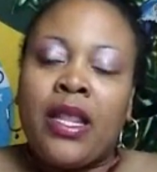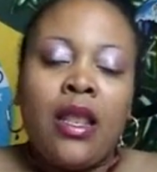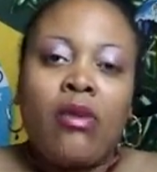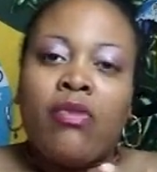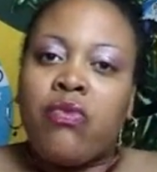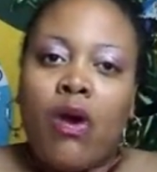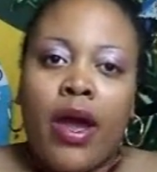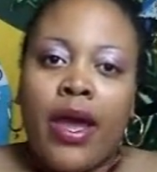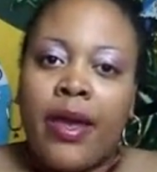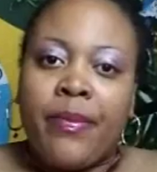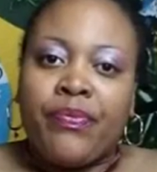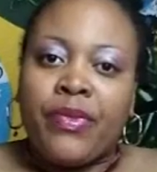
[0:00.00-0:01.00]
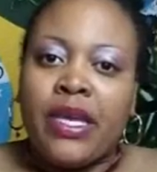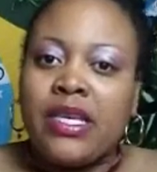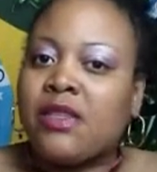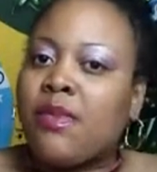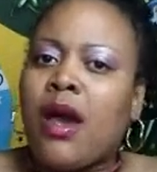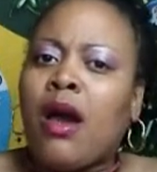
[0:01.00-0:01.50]
love writing.
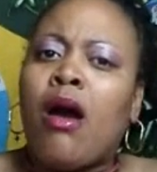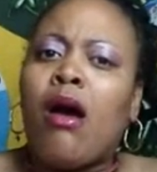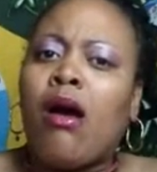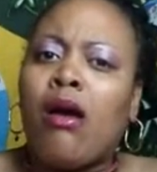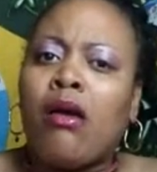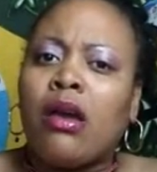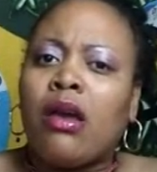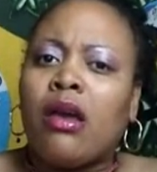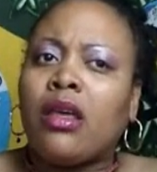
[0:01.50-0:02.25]
It's my heart.